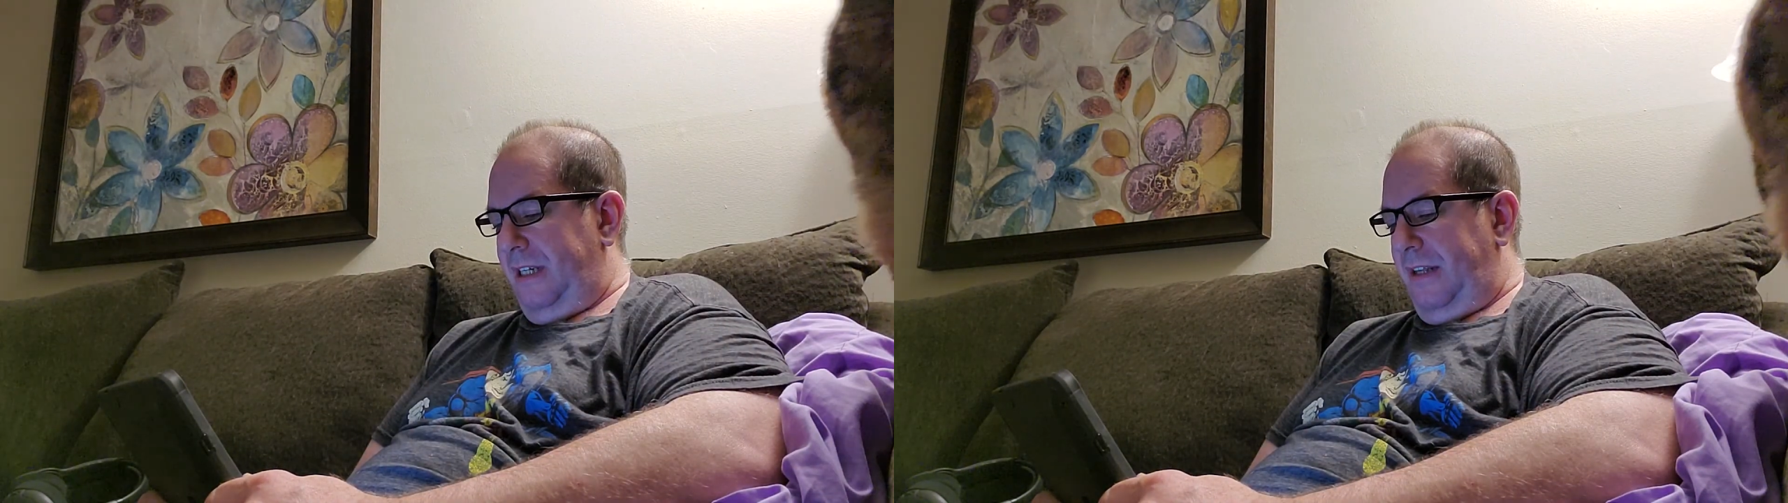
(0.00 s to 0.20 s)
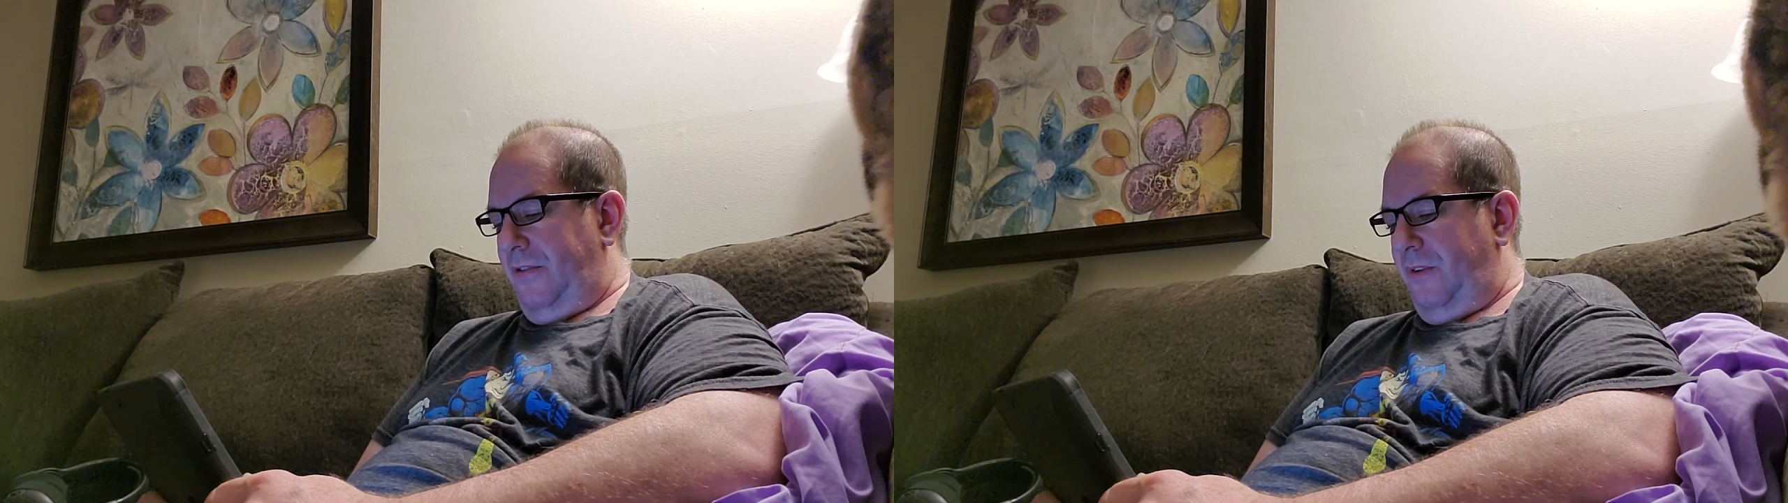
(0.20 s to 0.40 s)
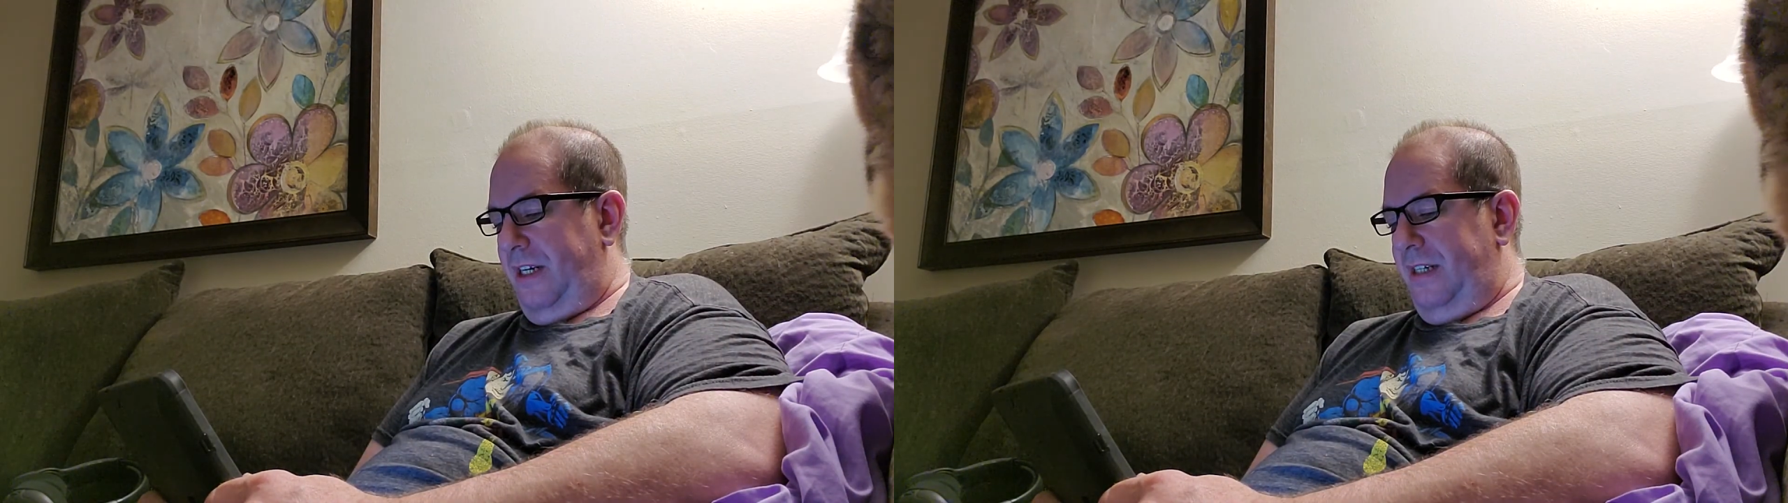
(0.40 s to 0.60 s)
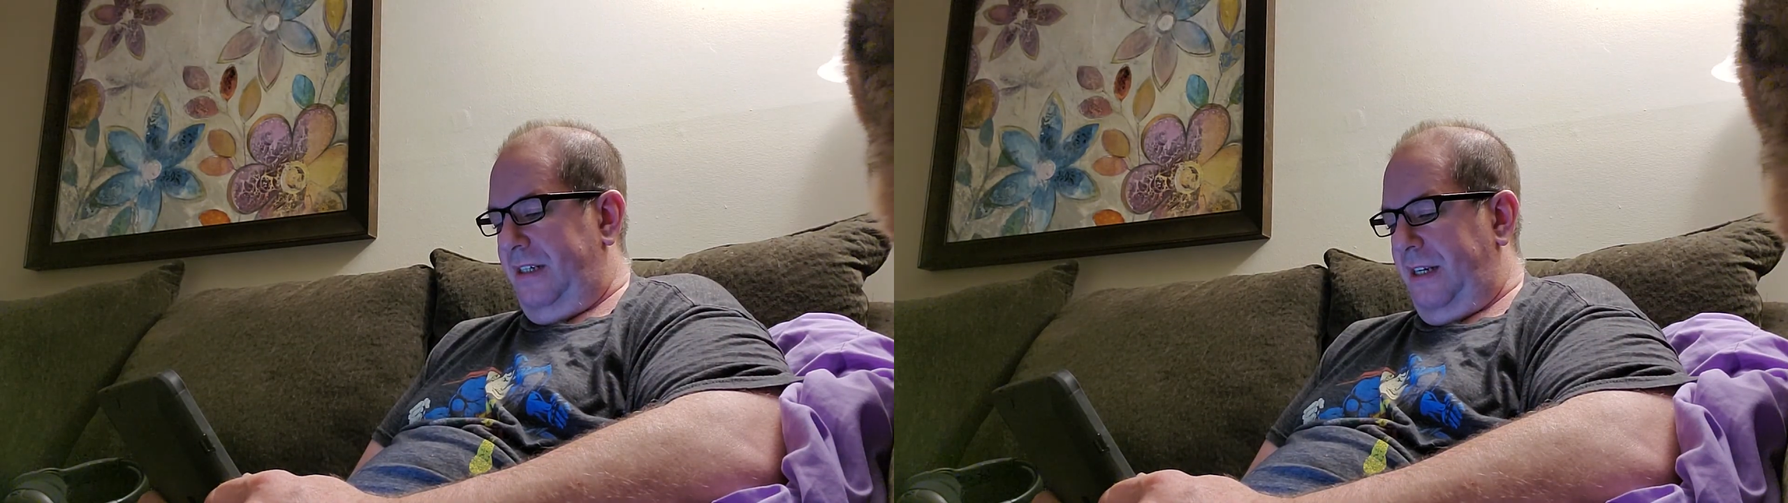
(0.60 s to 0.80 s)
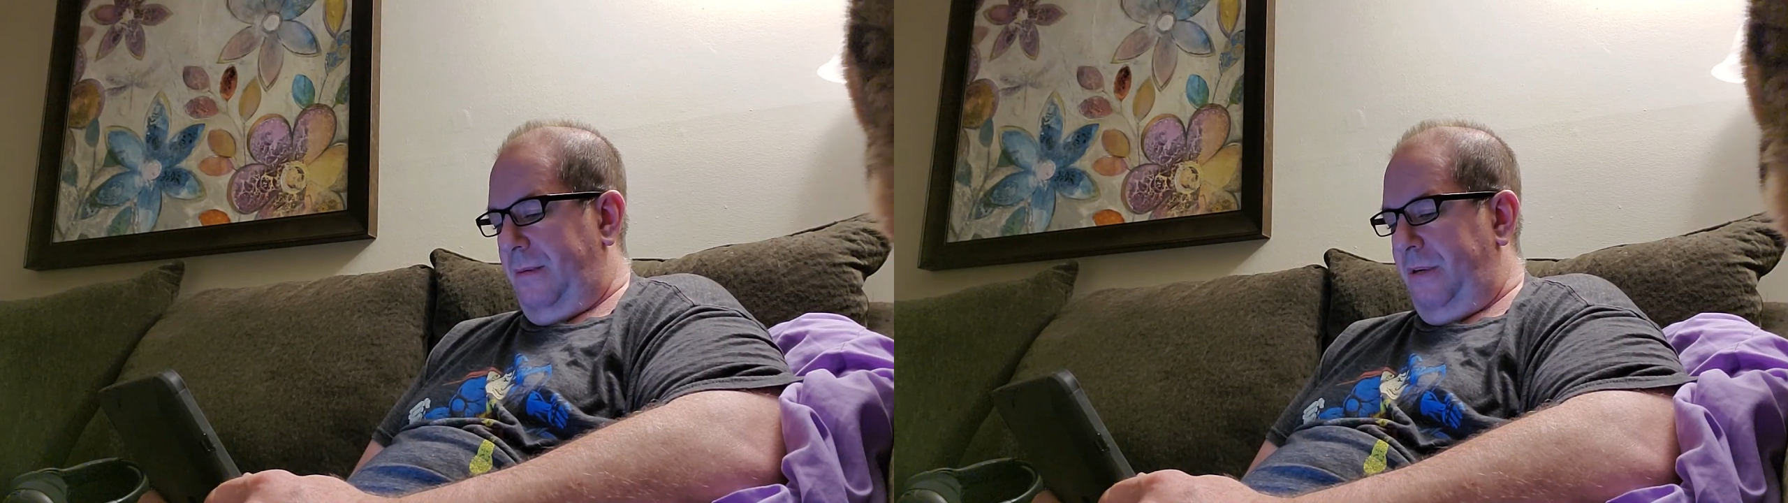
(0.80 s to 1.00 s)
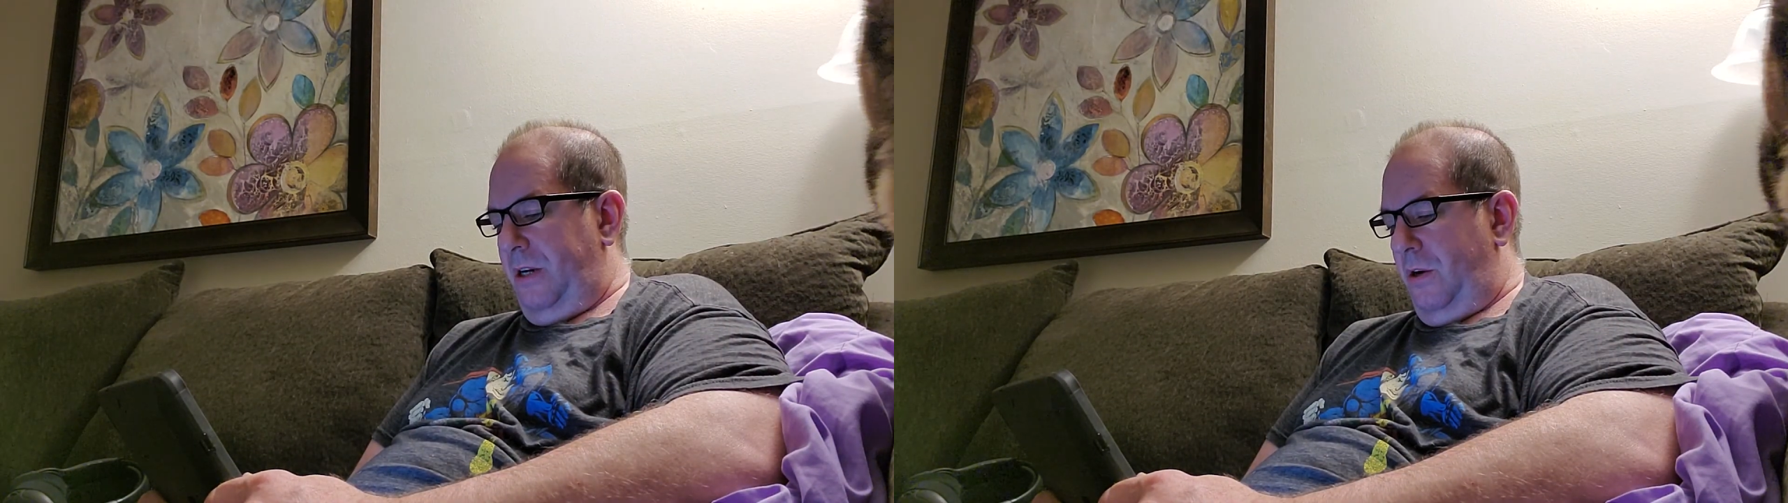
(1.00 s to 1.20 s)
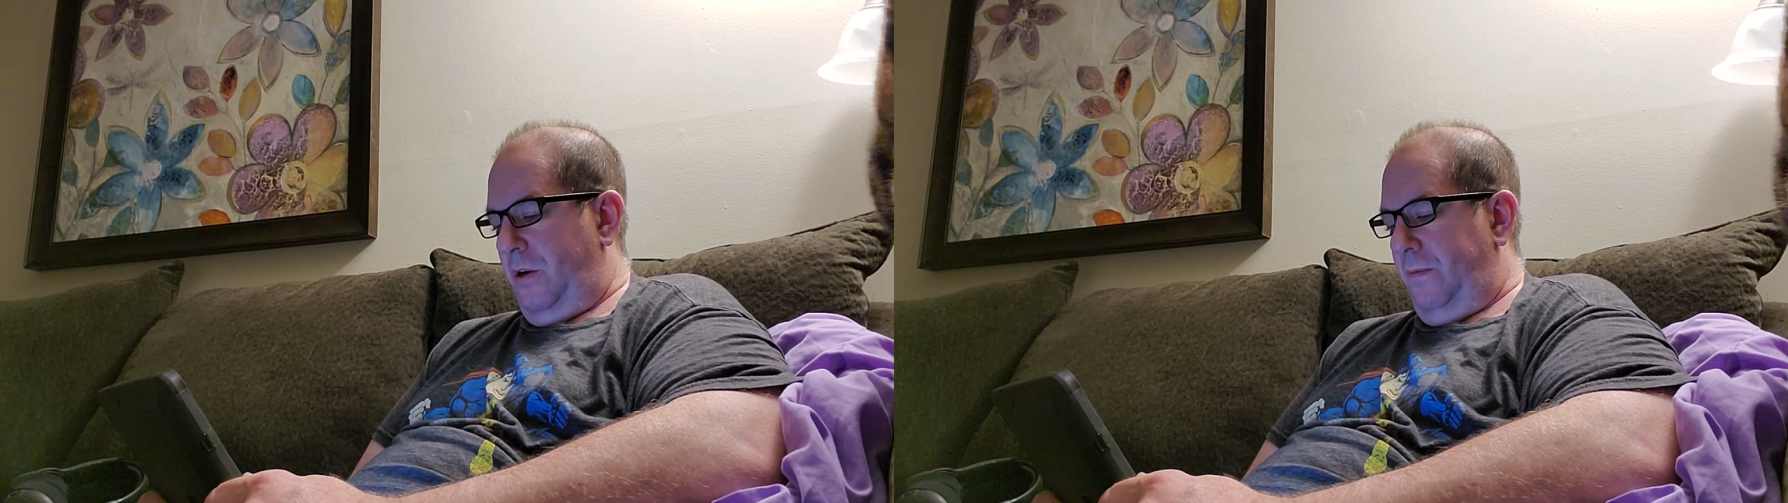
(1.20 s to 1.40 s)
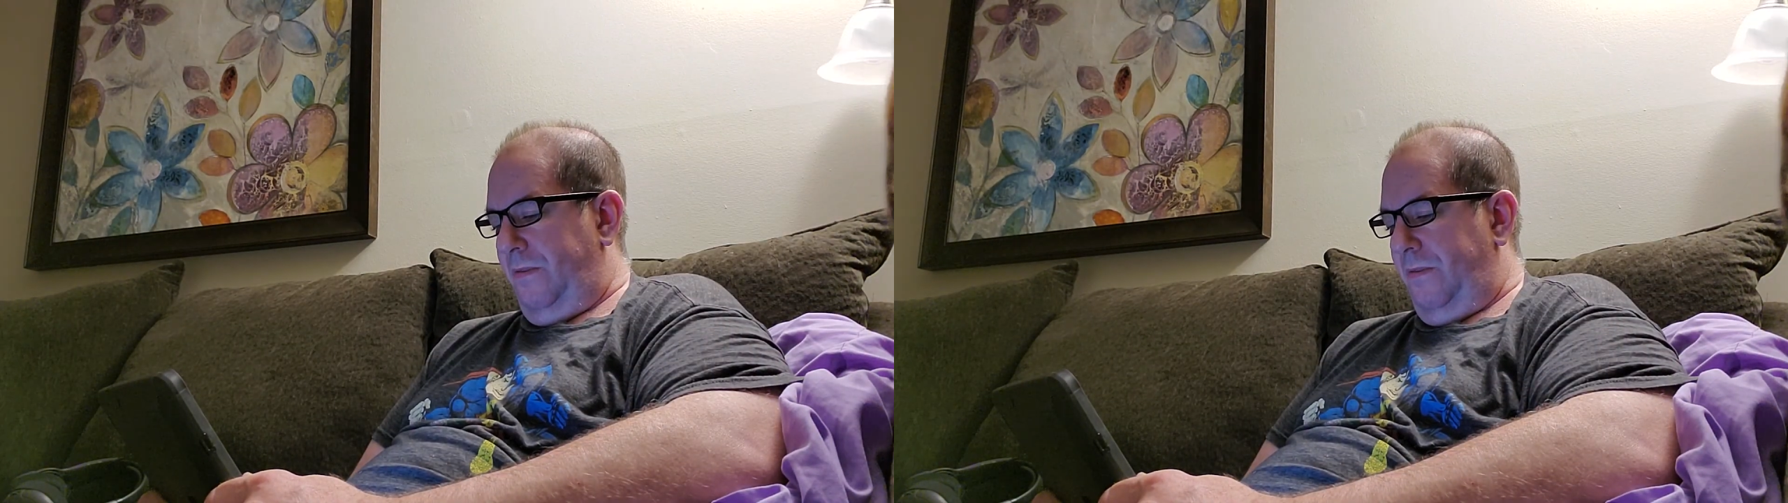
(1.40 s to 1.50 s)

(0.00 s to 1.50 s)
that he threatened to send me home